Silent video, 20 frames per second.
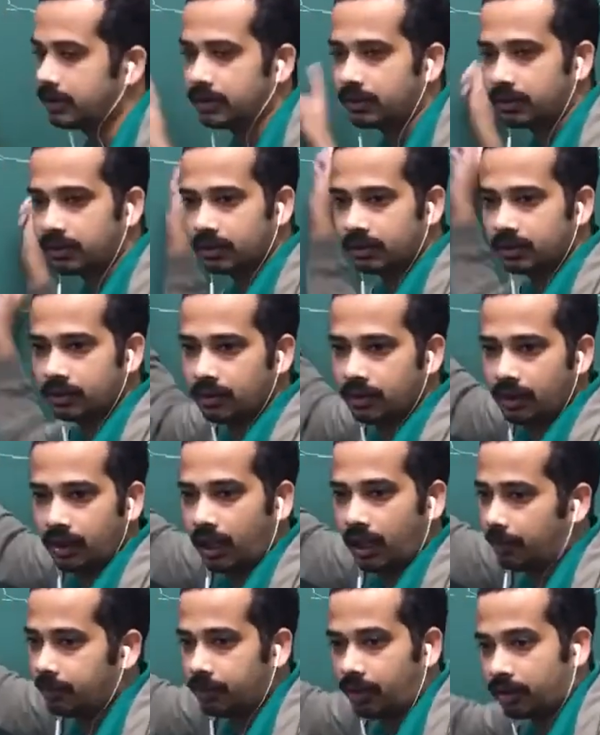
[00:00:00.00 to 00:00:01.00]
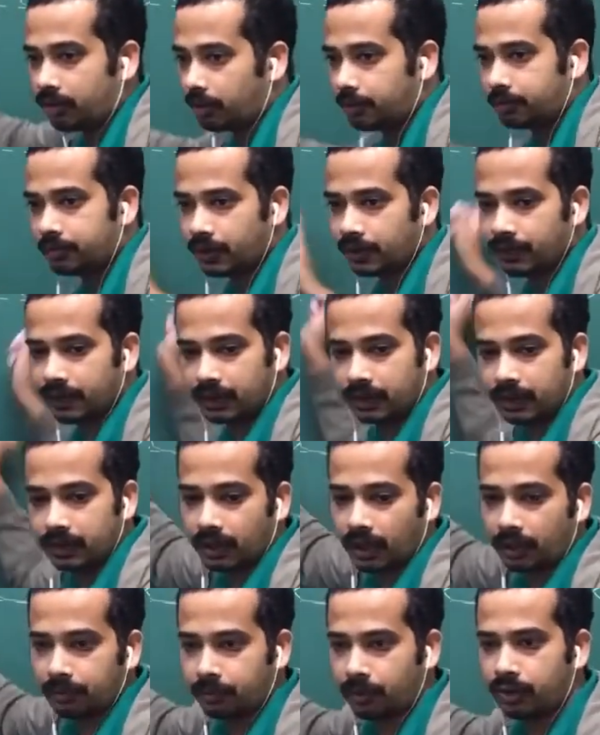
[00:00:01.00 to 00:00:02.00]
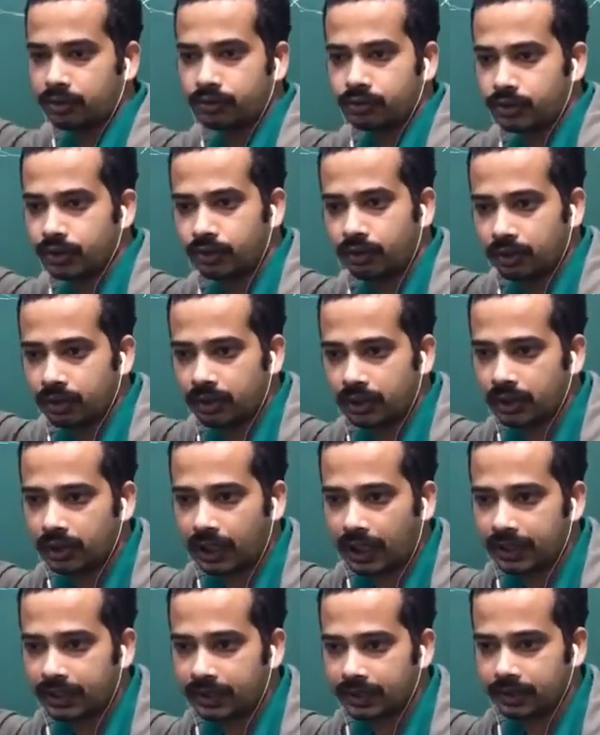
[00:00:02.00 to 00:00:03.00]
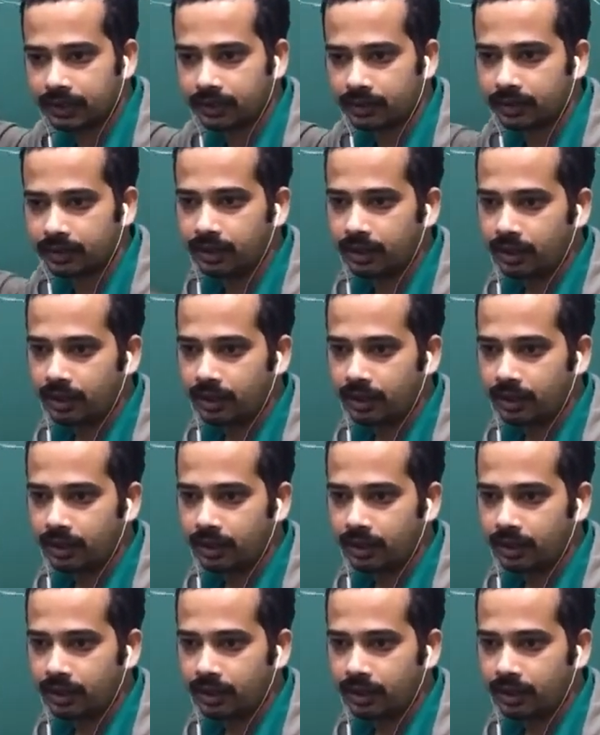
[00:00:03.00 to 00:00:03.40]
here. I am not observing here. I am not switching on any light here.